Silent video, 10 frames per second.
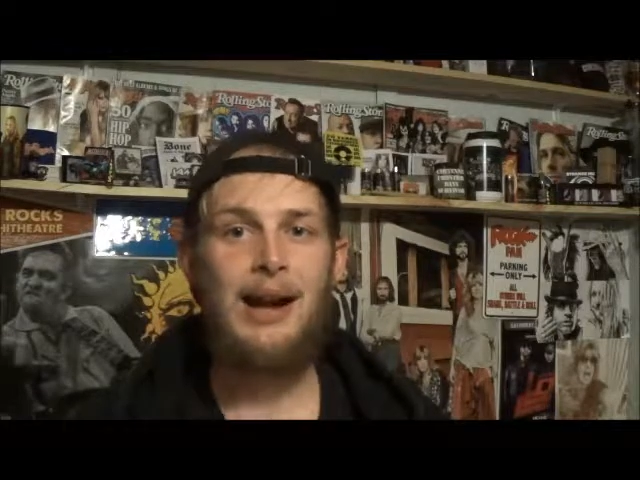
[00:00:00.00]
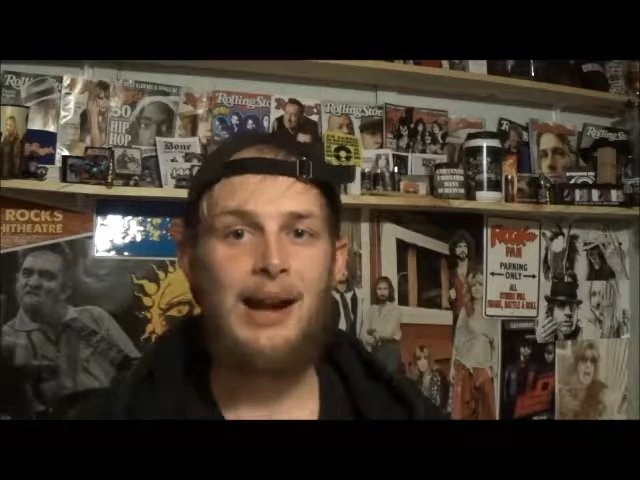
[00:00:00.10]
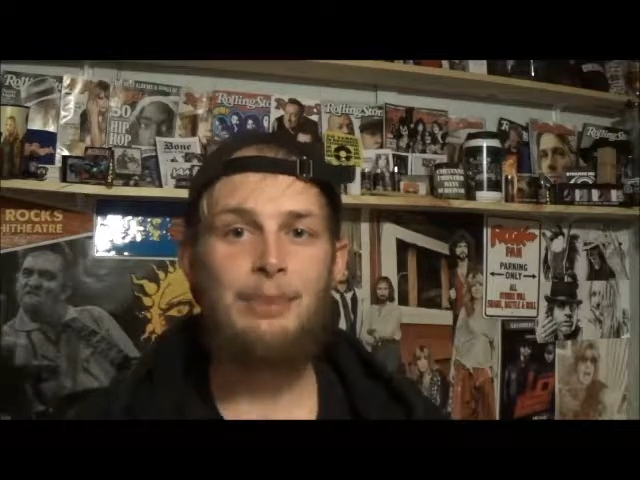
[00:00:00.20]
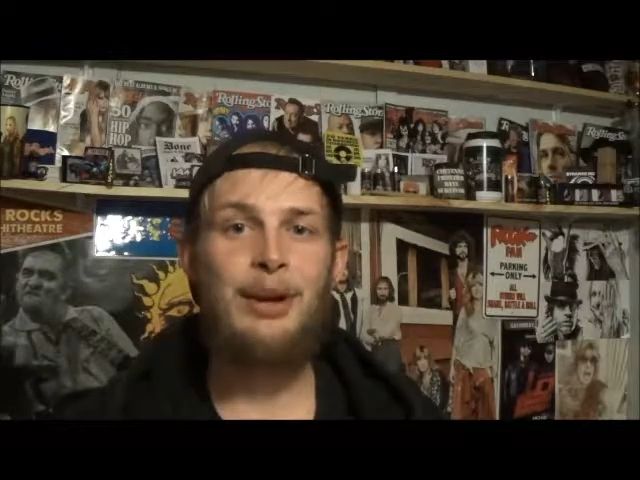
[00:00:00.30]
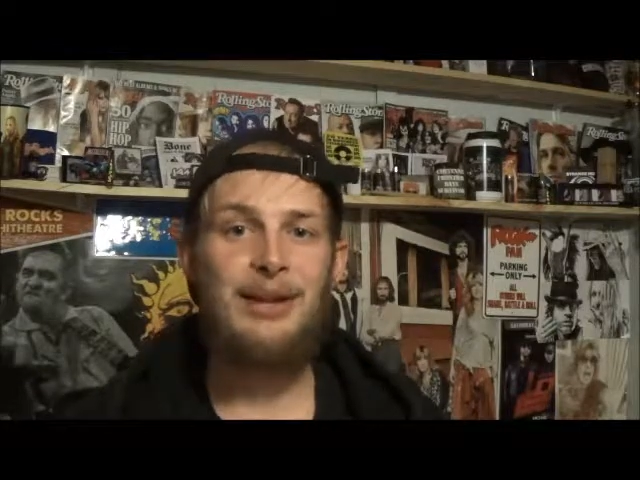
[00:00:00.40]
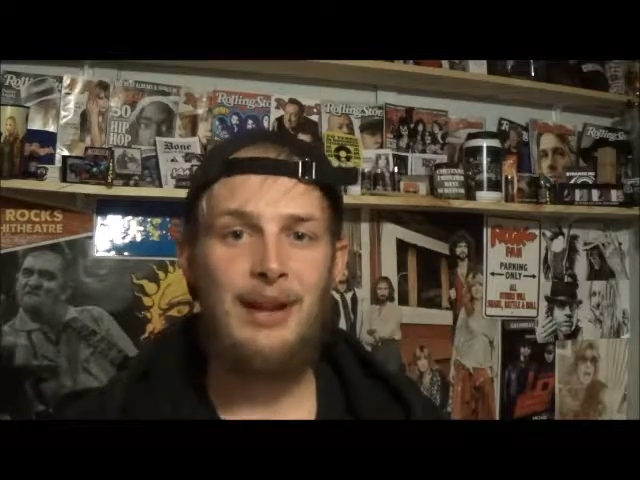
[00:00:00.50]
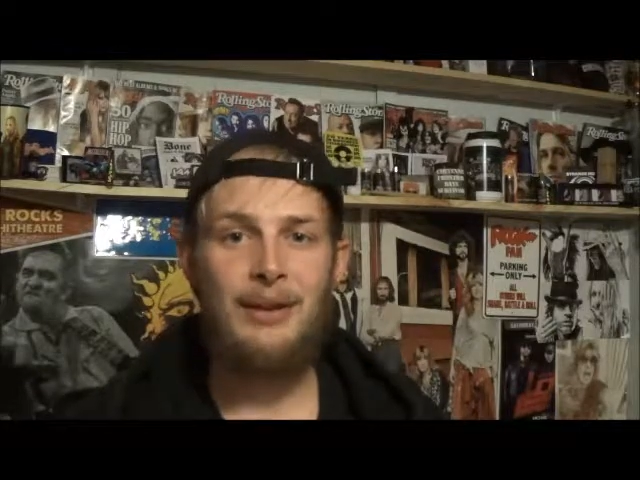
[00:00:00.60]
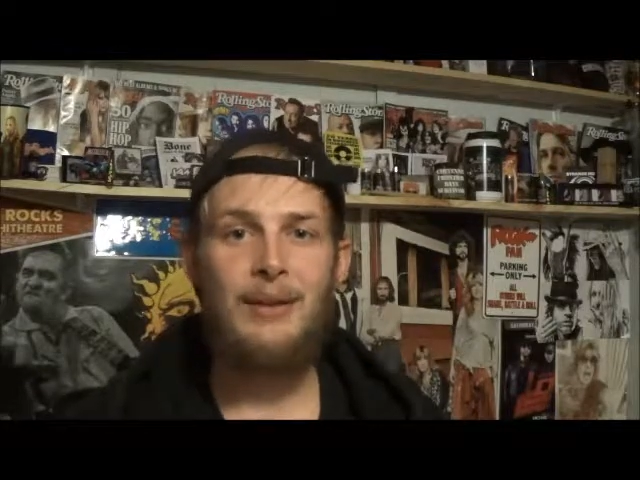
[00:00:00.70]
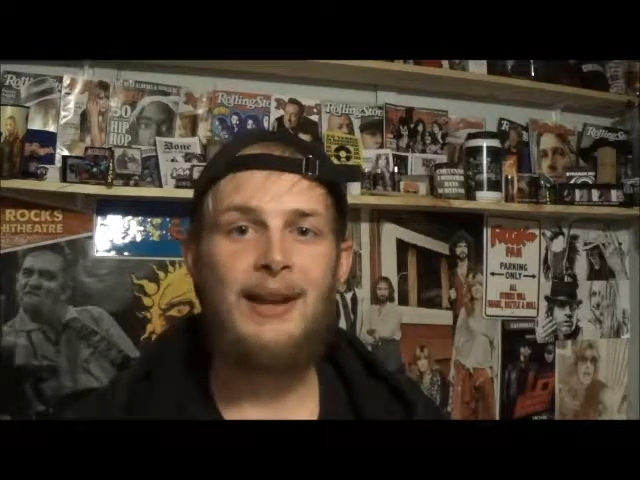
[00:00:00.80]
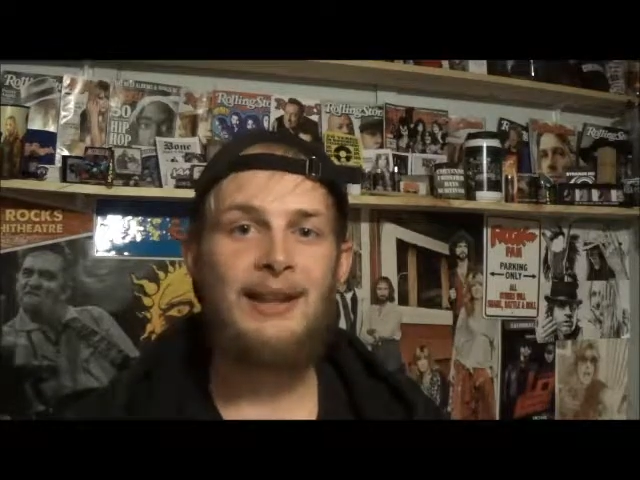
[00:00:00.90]
but
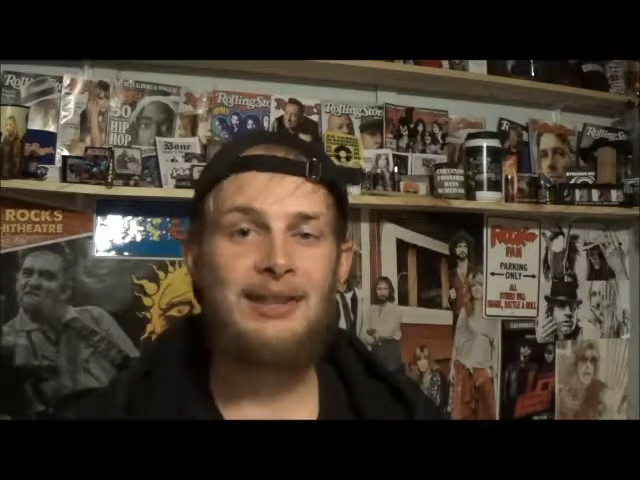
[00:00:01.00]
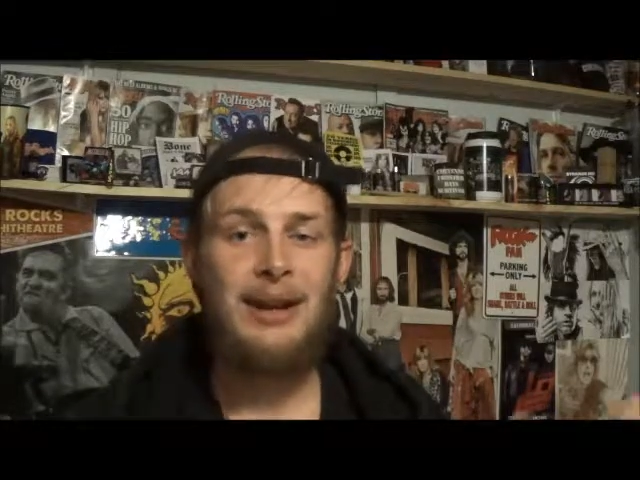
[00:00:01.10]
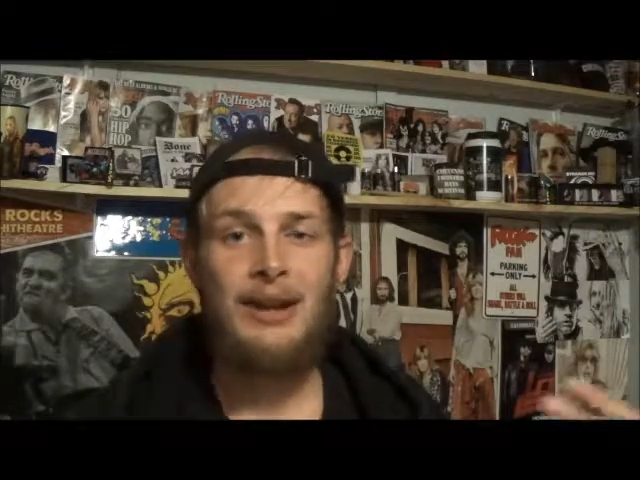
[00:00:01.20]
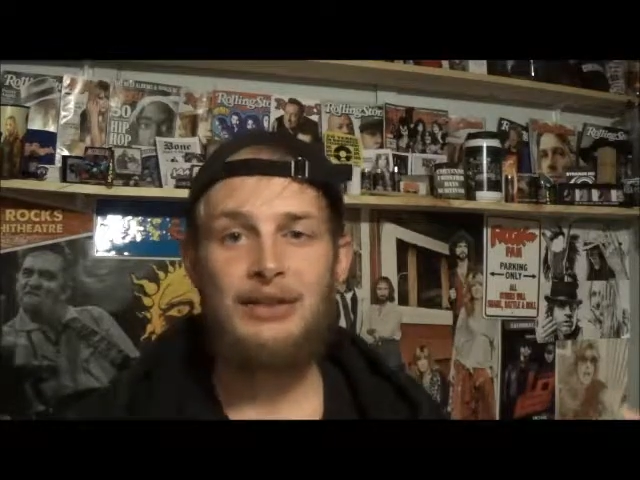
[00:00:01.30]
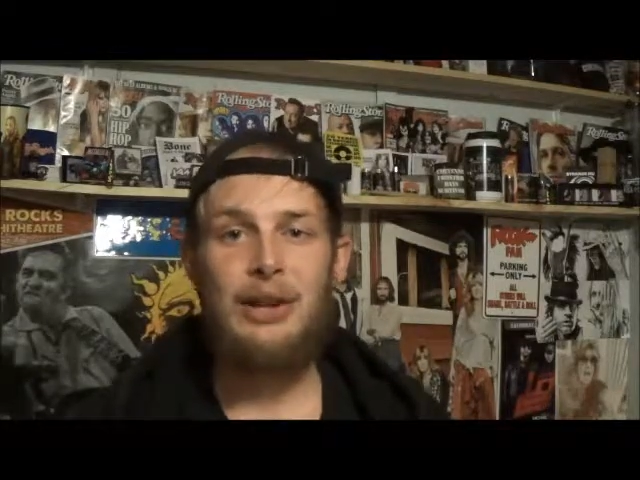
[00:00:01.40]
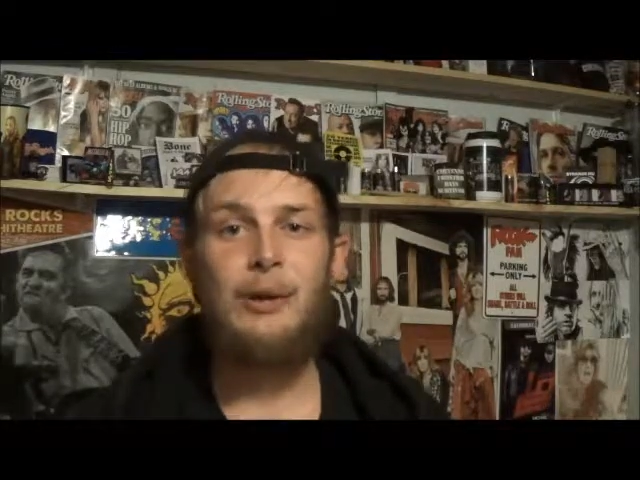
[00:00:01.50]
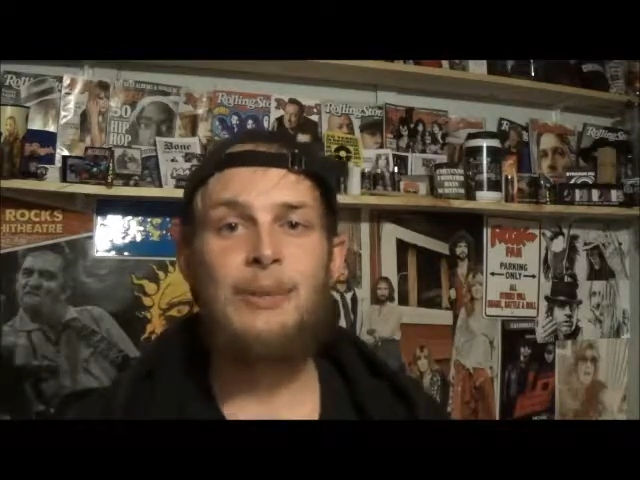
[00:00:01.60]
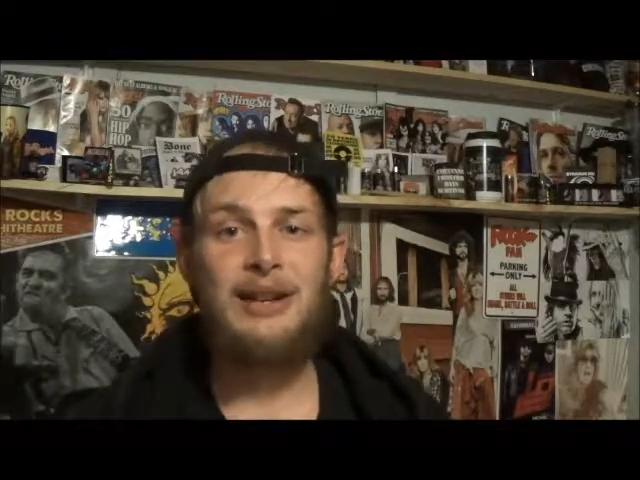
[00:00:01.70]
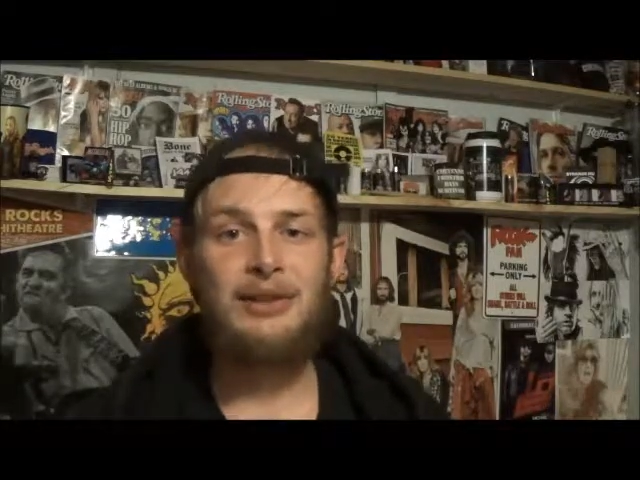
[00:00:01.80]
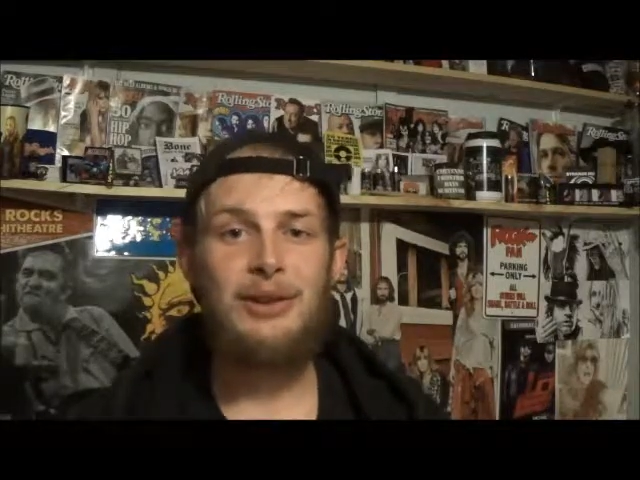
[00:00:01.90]
nonetheless, so make